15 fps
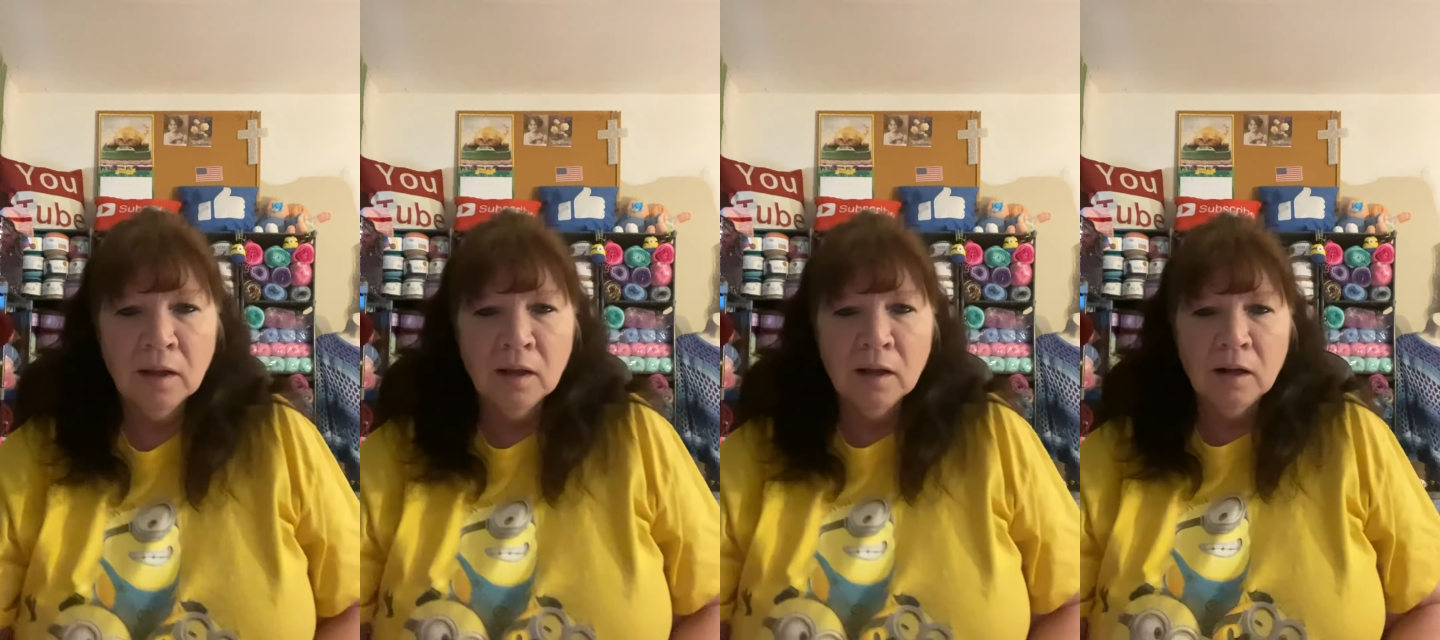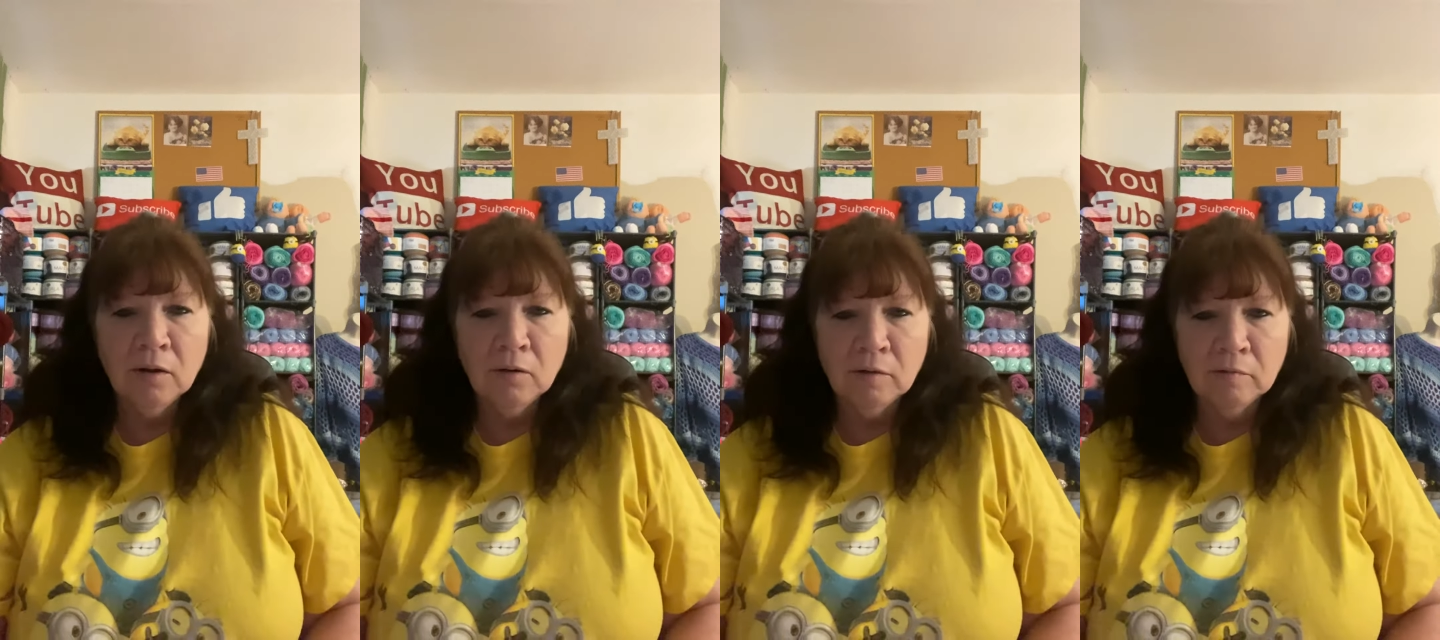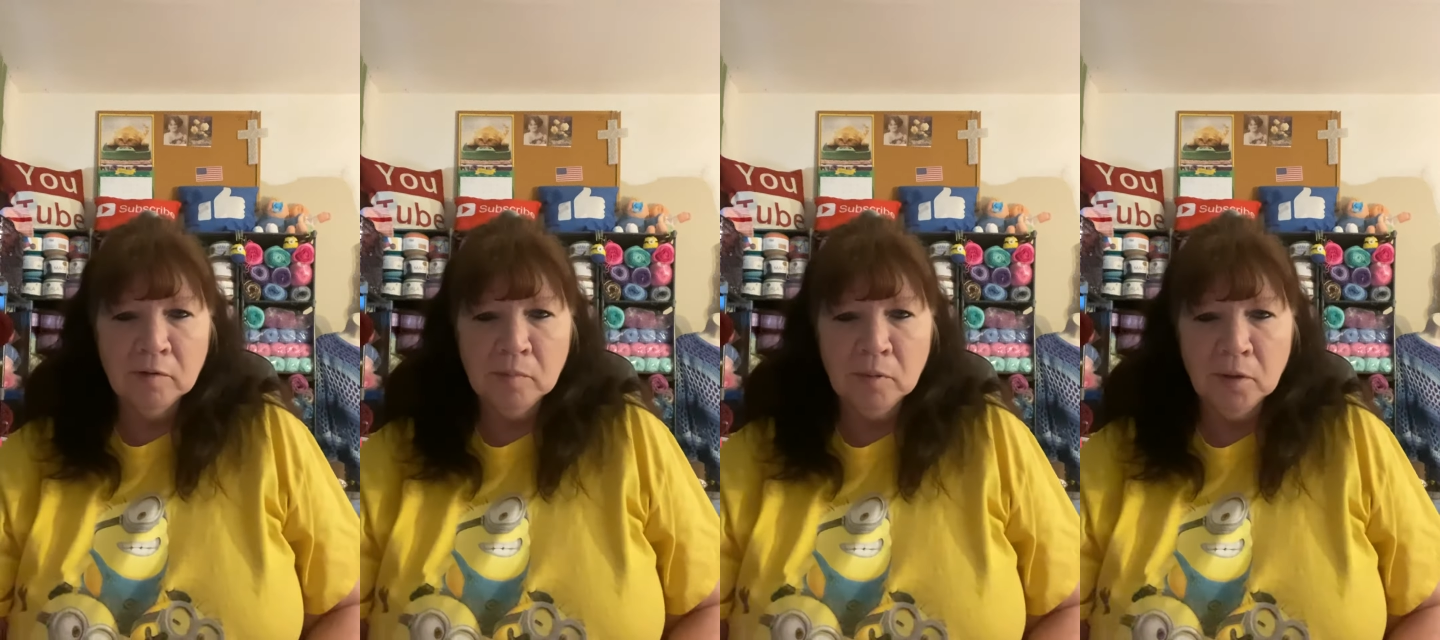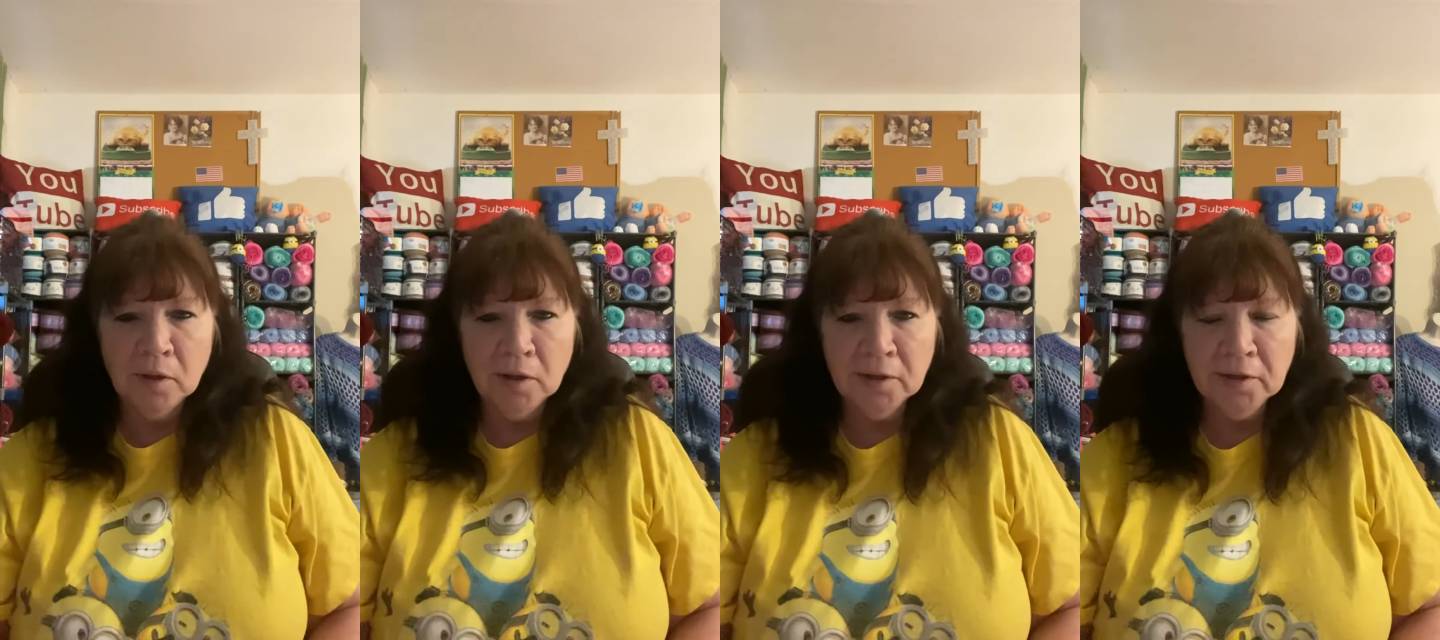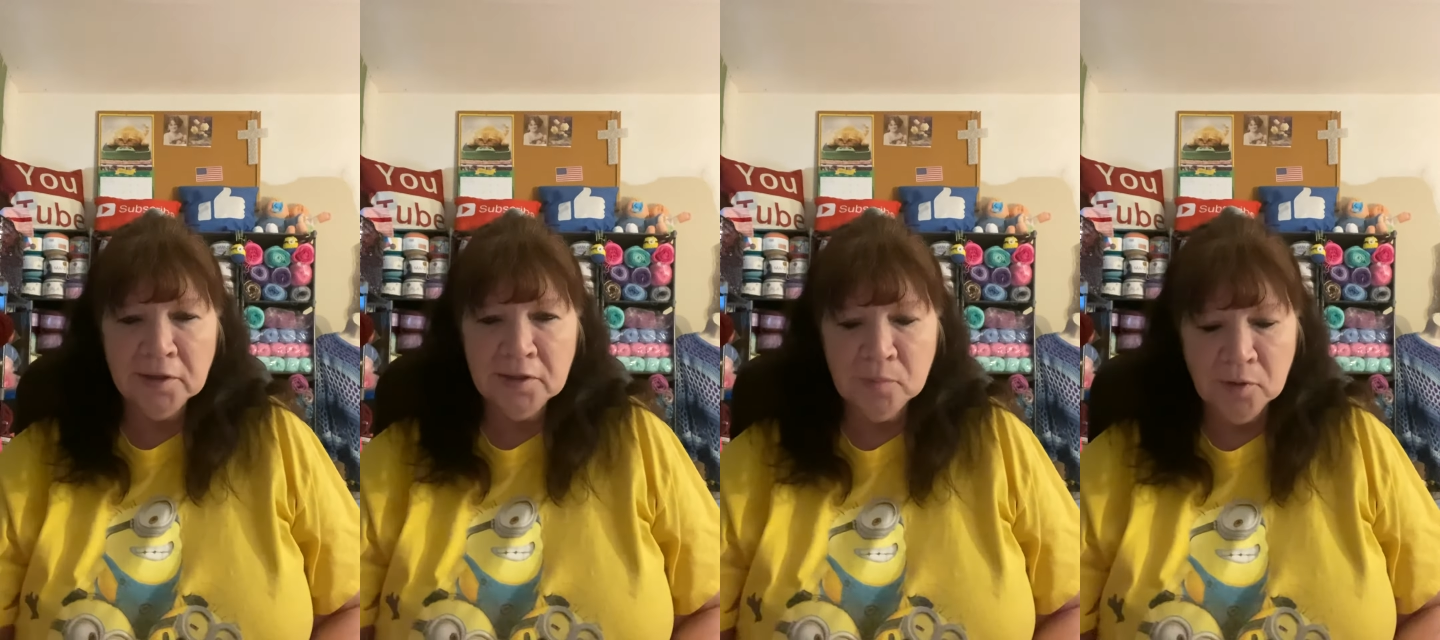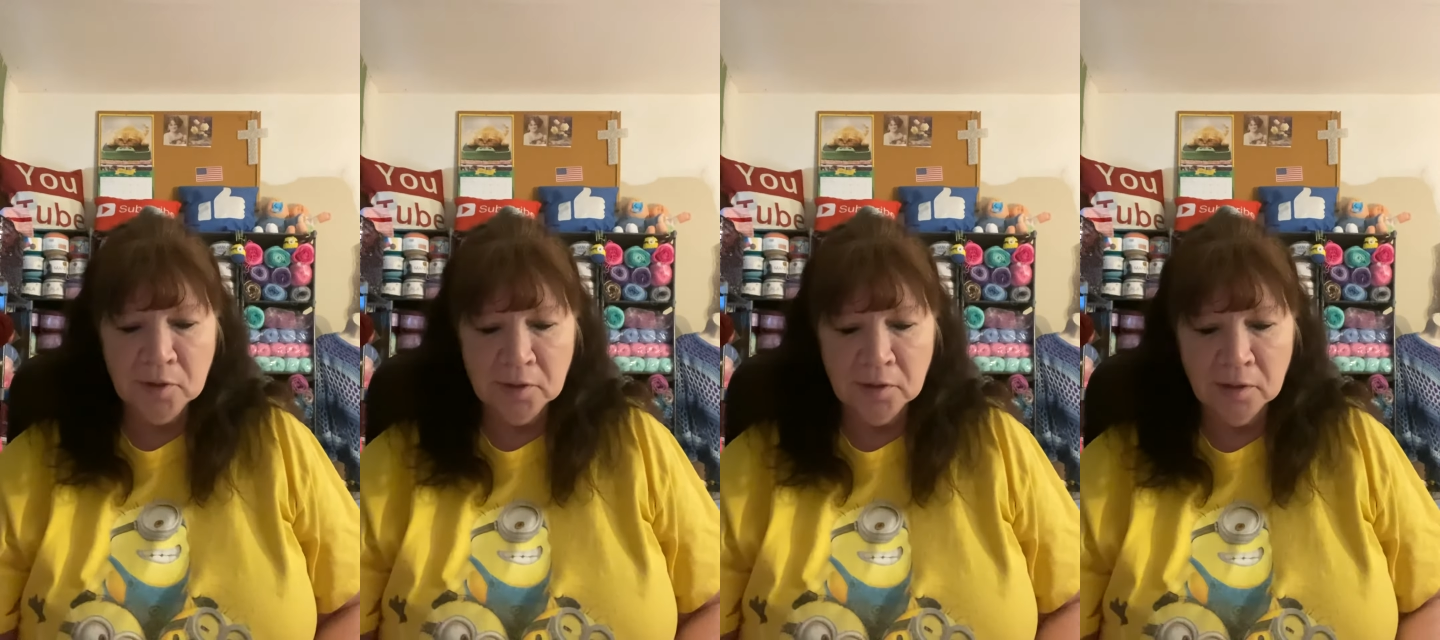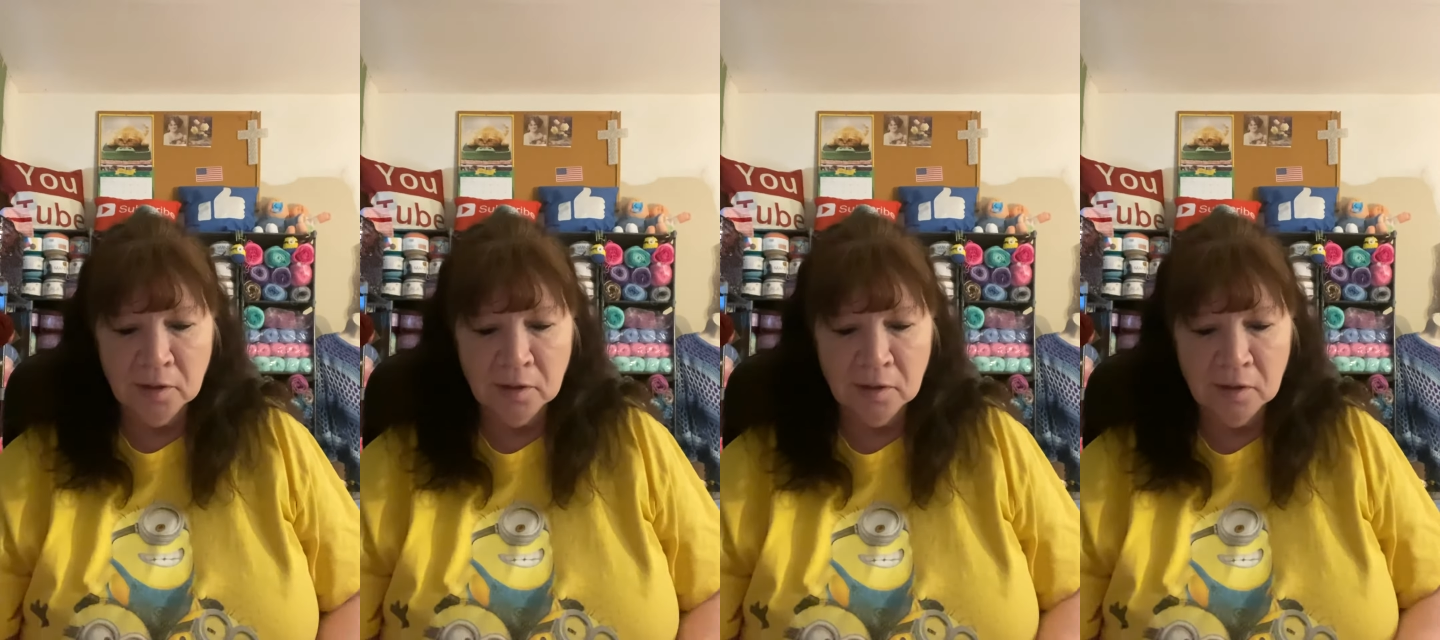Hello everybody, it's Brenda.